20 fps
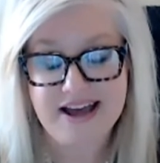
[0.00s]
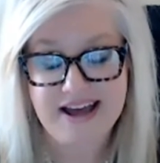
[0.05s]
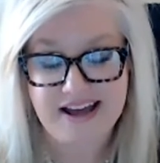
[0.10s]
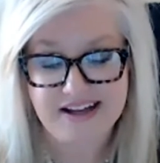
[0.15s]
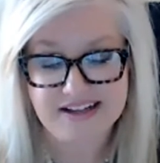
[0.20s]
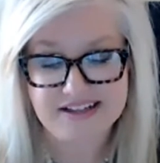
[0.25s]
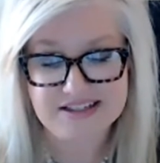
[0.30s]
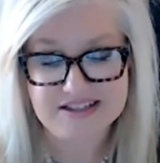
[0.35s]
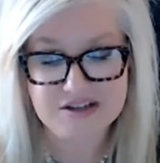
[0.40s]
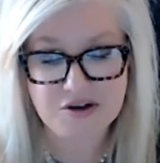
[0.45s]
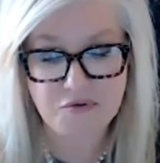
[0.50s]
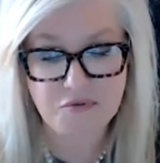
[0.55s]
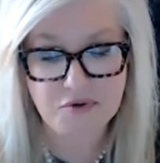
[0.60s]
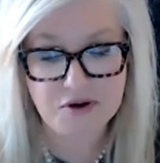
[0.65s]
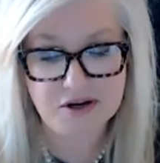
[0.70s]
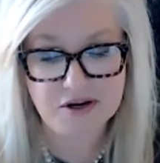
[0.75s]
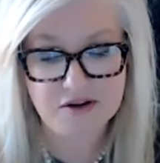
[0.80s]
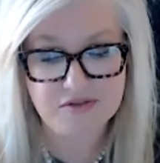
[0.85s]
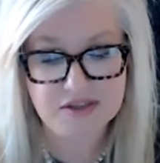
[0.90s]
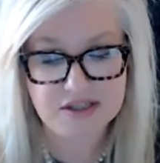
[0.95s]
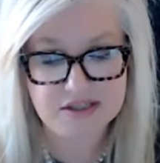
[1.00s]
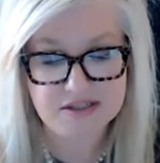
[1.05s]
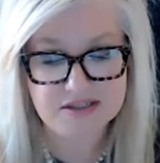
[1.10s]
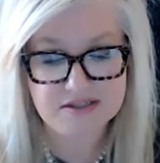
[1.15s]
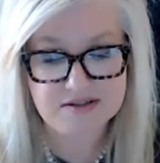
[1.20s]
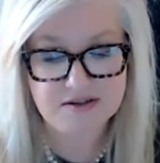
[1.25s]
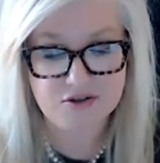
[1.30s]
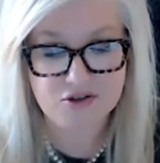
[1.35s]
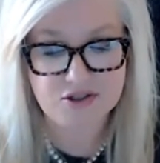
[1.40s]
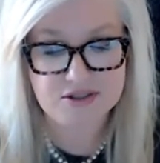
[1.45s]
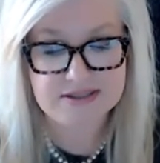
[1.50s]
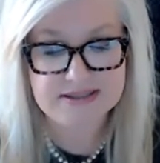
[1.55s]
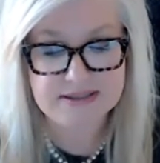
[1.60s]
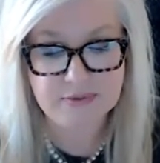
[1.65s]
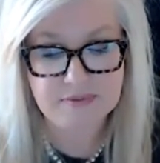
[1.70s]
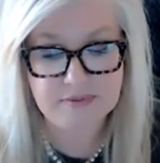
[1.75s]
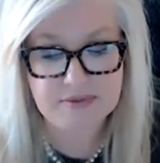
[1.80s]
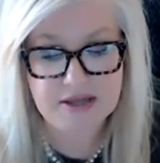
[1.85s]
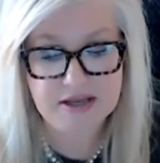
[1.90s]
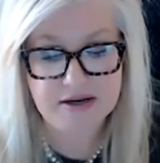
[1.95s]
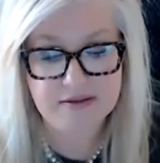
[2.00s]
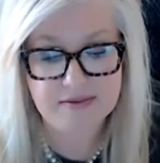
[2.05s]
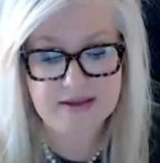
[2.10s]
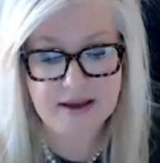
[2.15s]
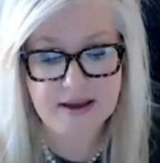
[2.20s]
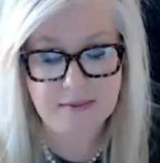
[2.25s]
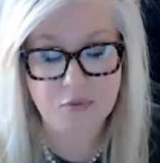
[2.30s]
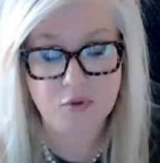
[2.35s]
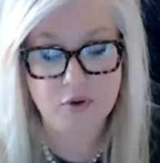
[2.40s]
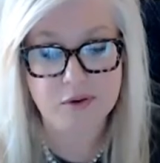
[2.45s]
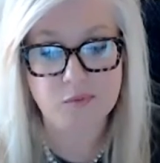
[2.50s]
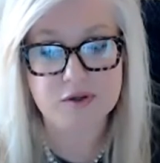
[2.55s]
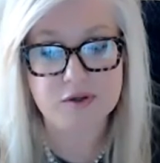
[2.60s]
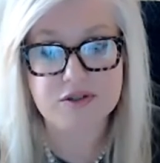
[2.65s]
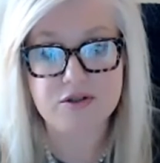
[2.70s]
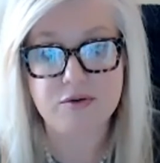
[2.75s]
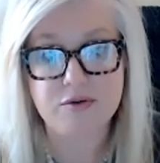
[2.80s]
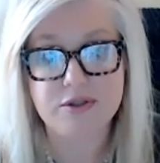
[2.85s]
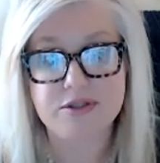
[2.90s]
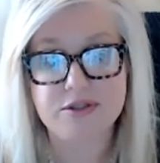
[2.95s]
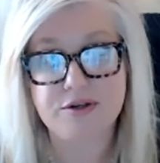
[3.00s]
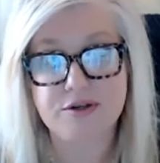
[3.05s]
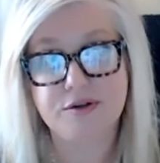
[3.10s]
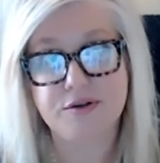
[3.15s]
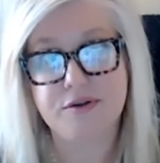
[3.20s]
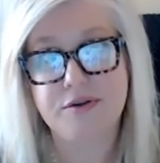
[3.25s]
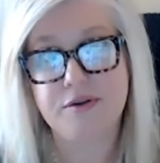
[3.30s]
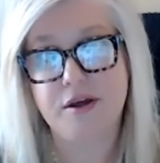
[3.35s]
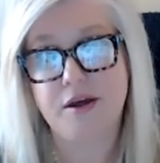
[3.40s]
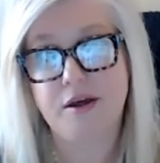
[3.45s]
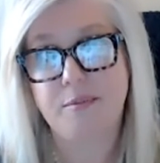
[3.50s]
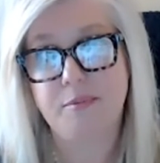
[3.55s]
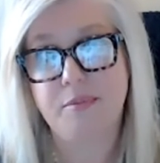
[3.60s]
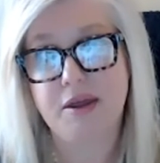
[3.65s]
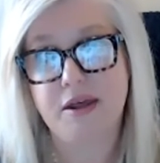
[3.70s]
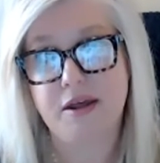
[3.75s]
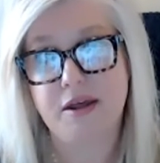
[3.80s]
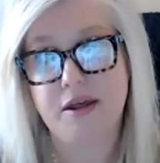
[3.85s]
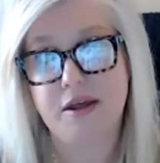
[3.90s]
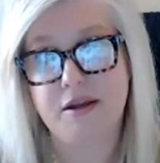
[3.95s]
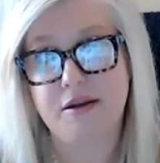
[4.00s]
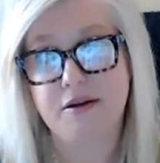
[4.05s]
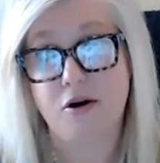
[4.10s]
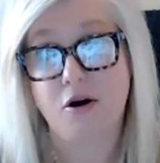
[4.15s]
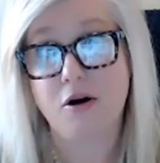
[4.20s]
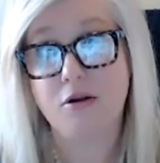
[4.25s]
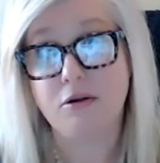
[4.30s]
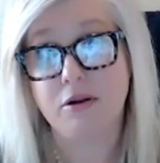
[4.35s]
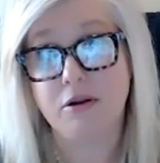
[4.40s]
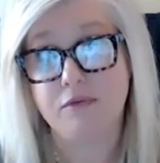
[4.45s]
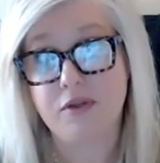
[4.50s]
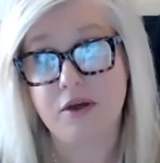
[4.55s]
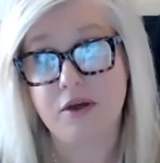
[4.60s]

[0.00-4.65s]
And so one of the decisions that we made at that point was to intern them all of